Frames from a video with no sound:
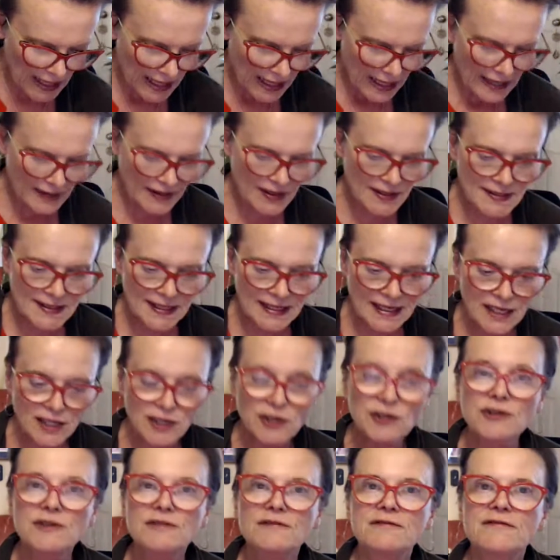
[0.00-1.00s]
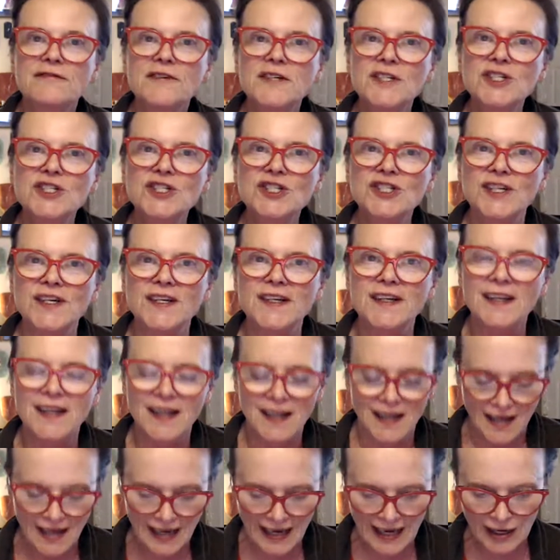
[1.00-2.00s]
this inner vision
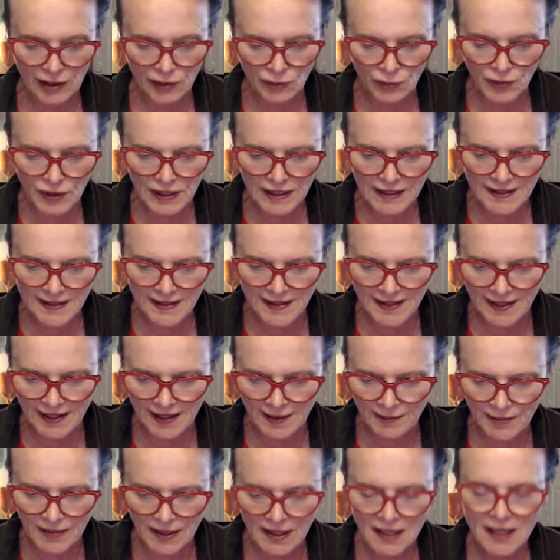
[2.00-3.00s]
and wisdom.